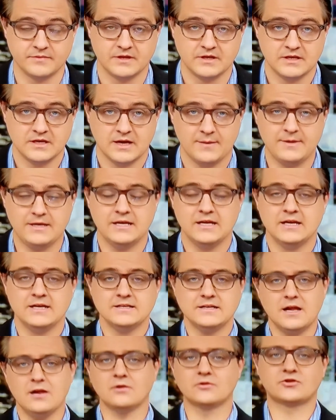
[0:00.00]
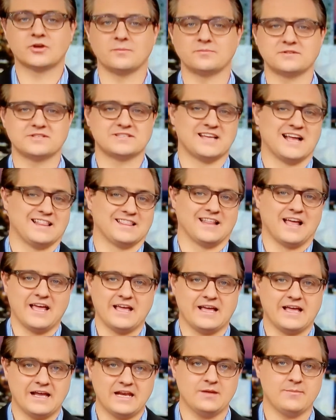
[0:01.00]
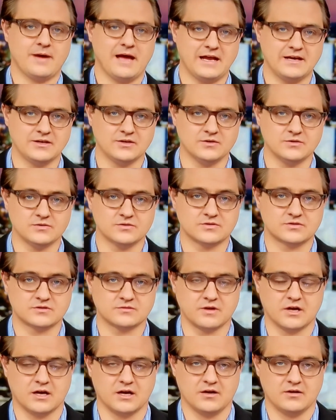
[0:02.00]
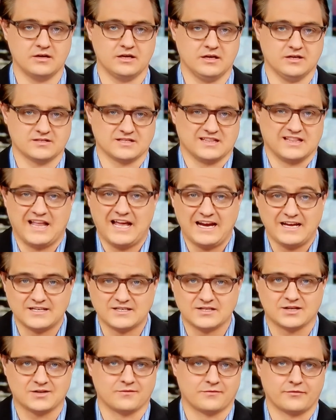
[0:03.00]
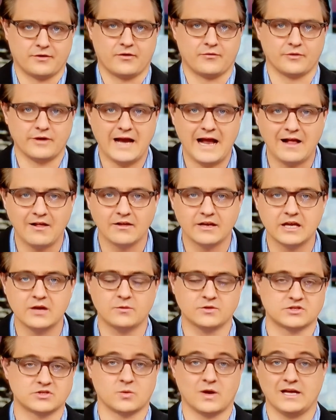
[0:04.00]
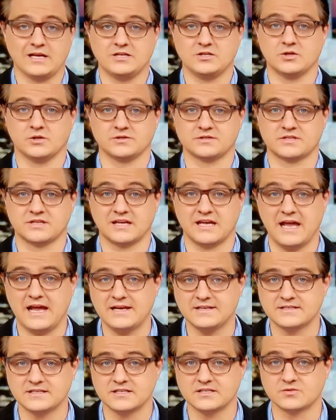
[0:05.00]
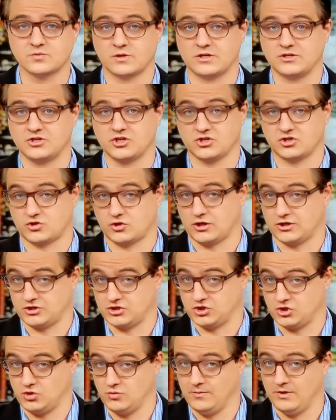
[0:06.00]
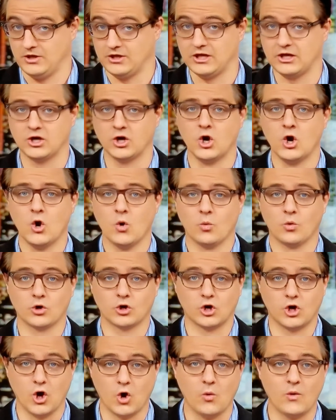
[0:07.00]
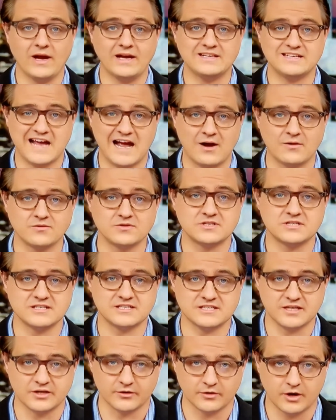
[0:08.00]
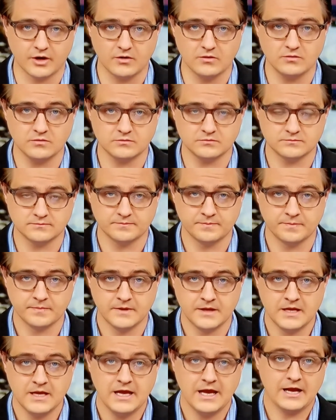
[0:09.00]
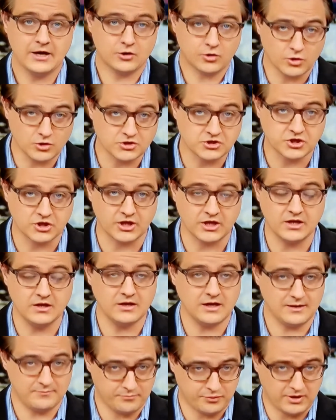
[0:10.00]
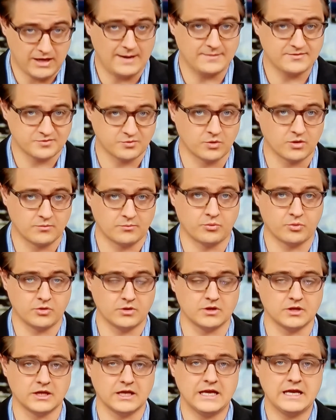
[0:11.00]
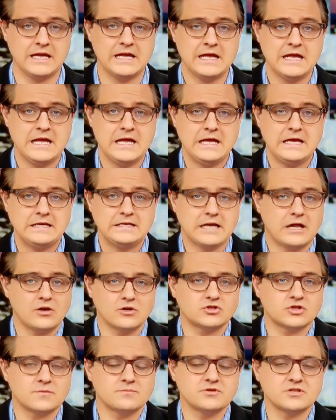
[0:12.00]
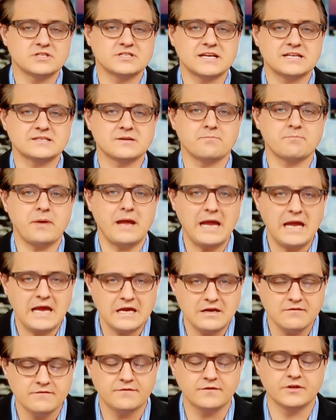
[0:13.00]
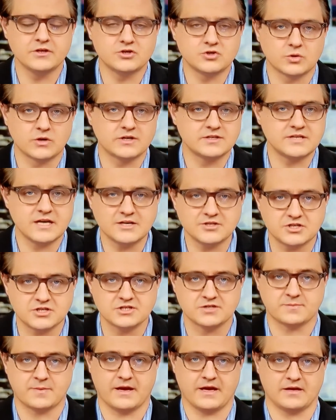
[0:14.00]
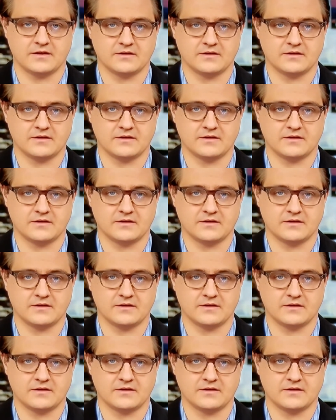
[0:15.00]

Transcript: I mean, Donald Trump does not like any bad news. He doesn't like to confront reality, which is why he told us the cases, which just crossed 2 million, were going down to zero. And crucially, and perhaps more importantly, Donald Trump just has a painfully short attention span.